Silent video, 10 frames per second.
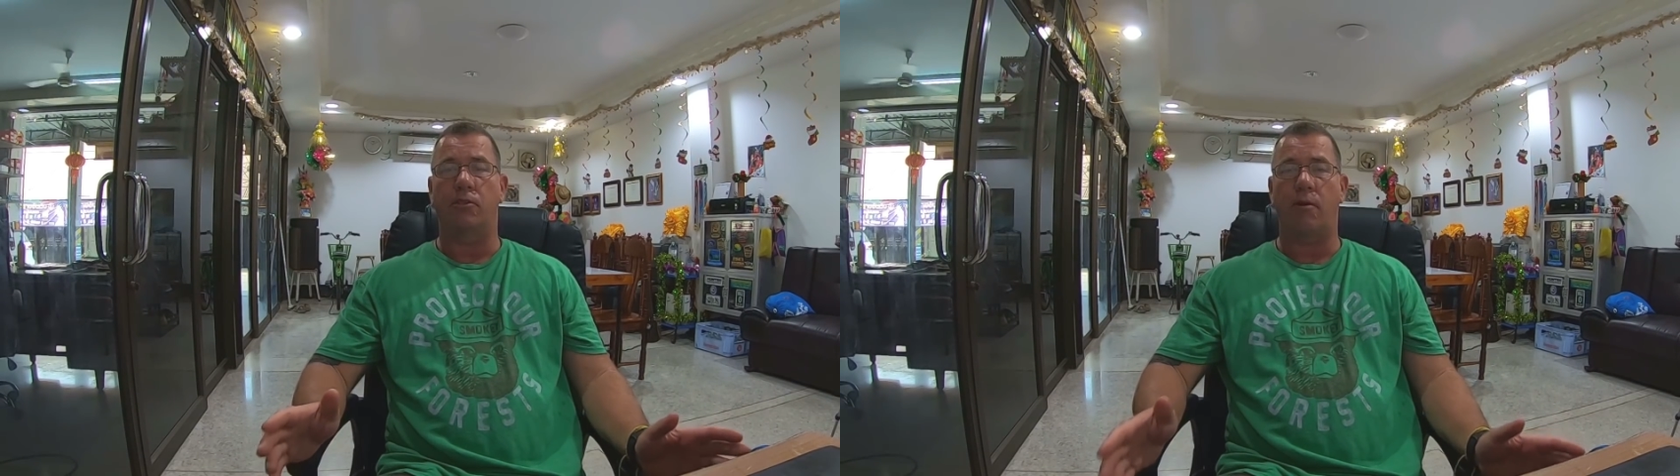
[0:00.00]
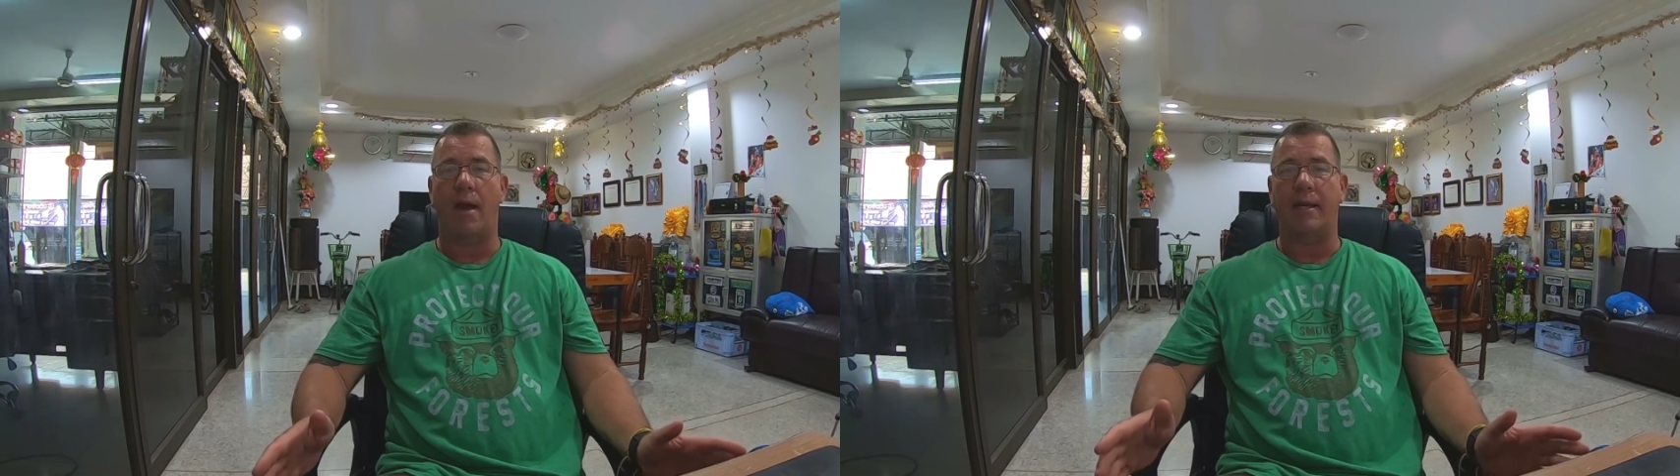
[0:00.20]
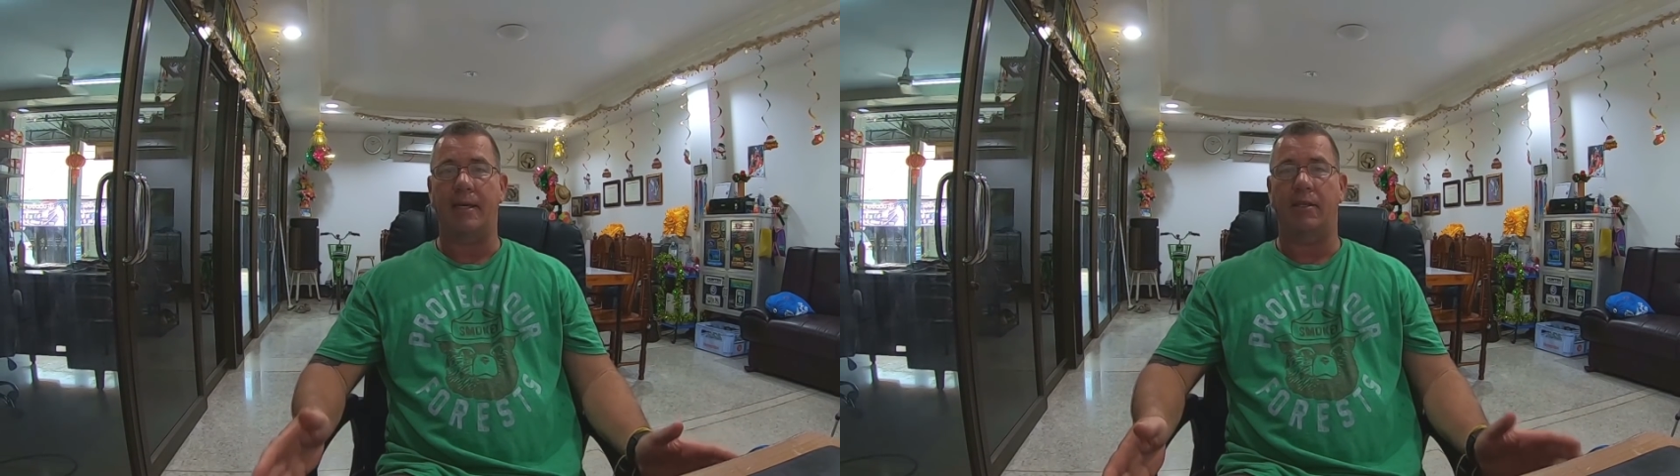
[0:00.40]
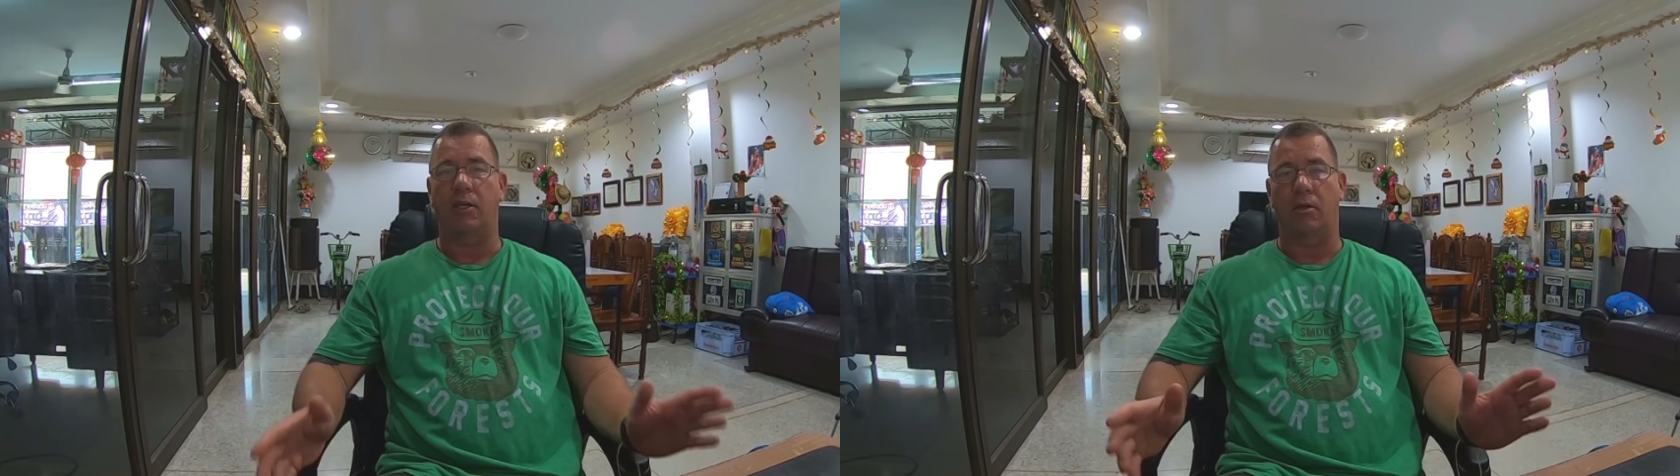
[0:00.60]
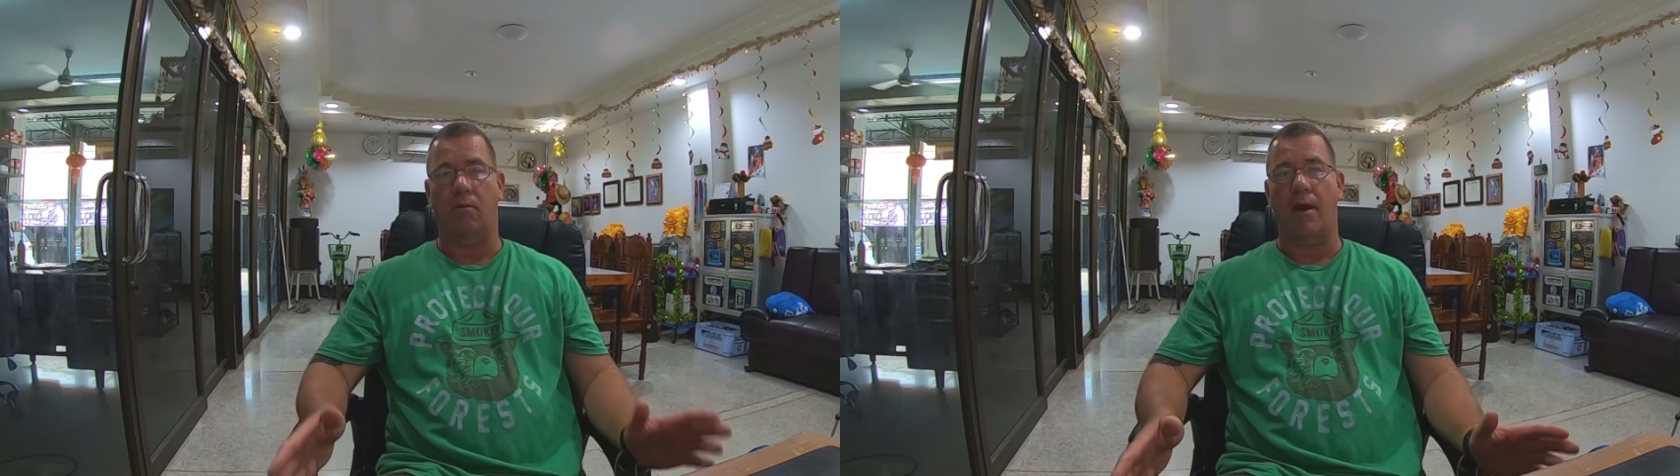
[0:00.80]
try to get
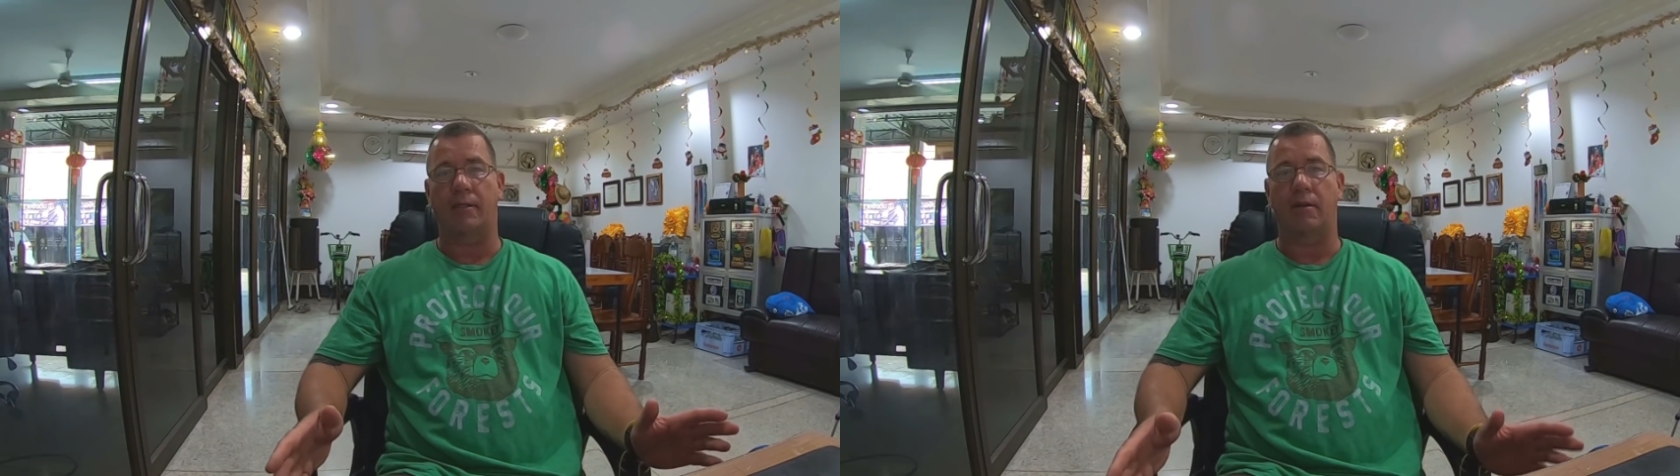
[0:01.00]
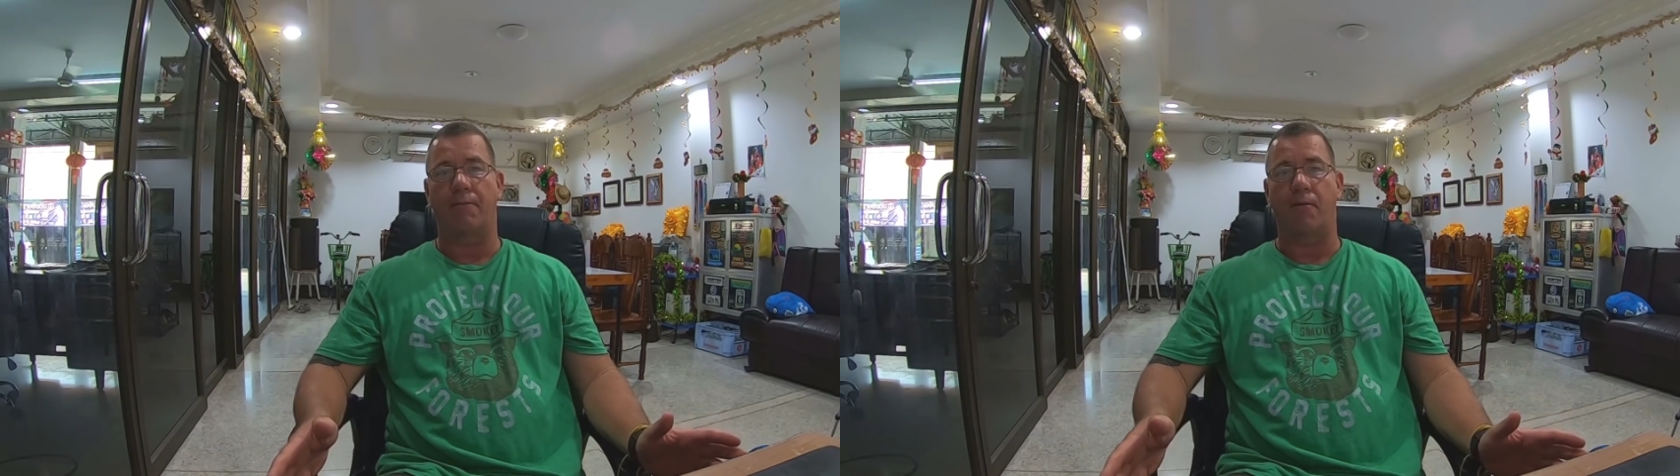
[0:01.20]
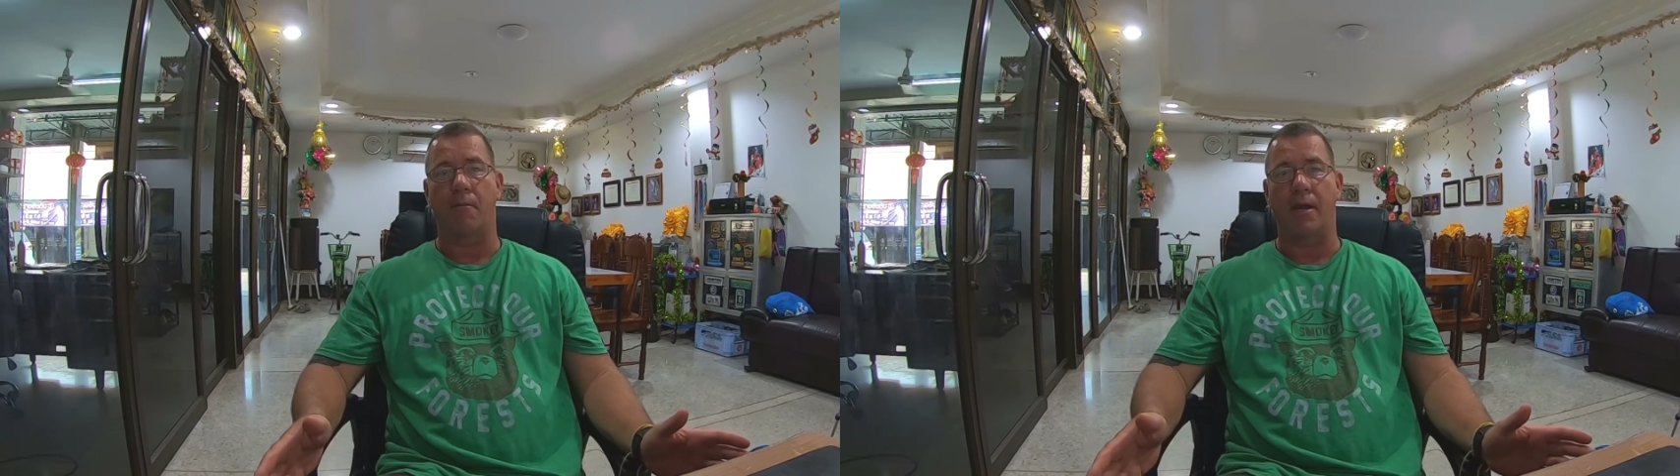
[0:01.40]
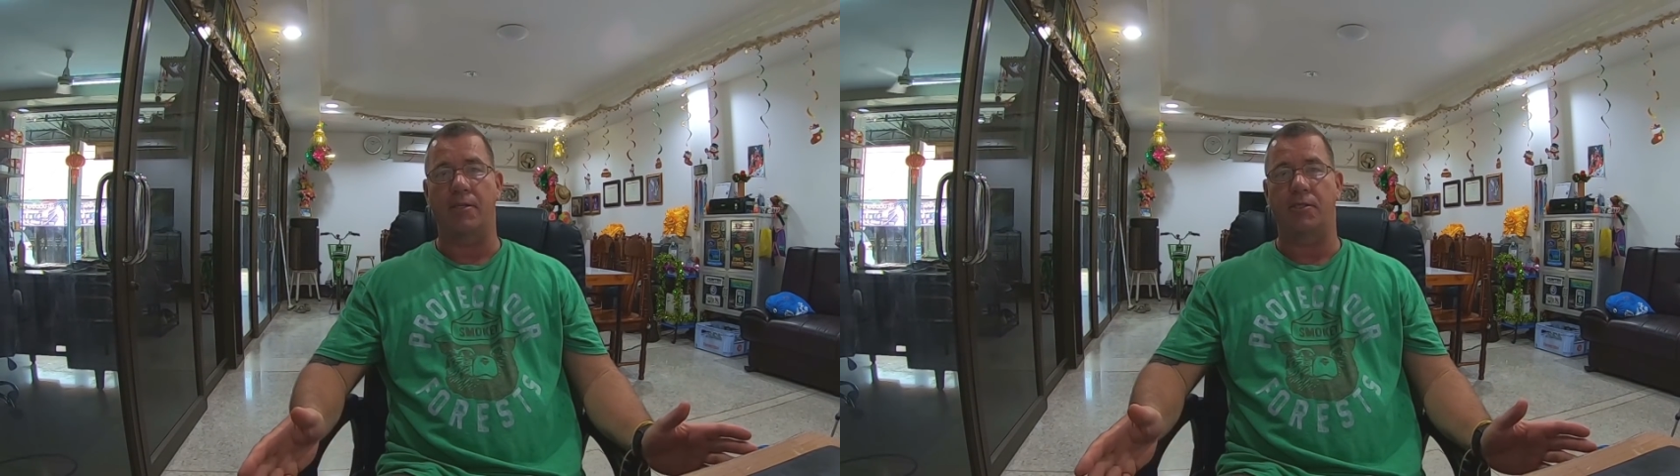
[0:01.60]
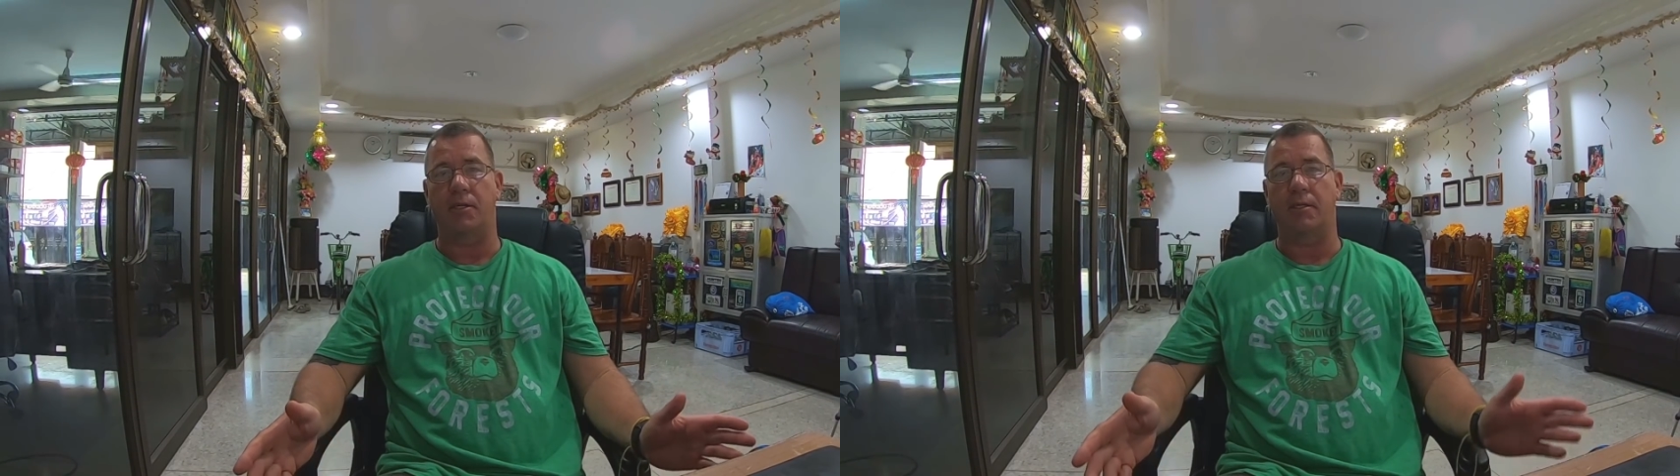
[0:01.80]
the correct
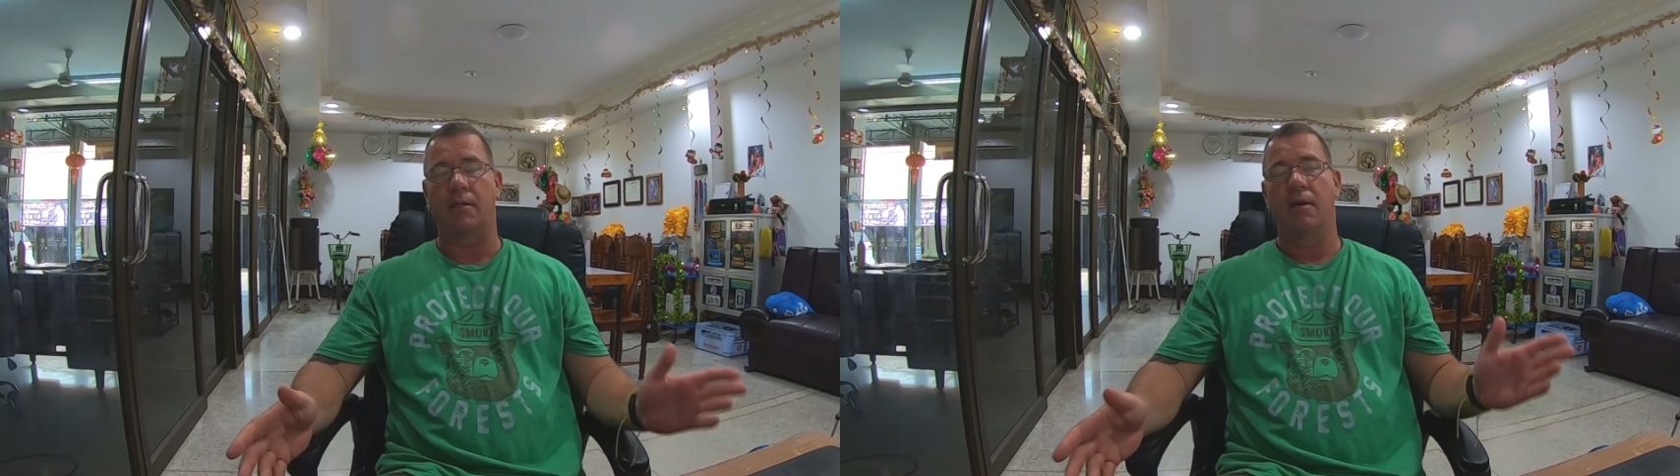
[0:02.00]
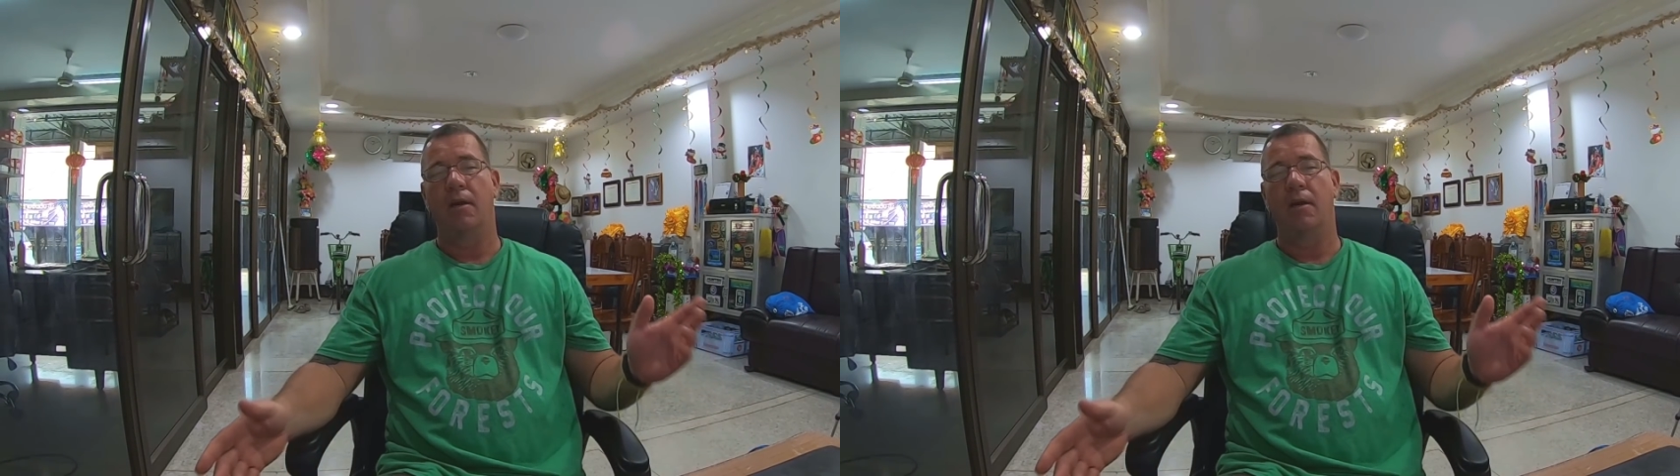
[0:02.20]
information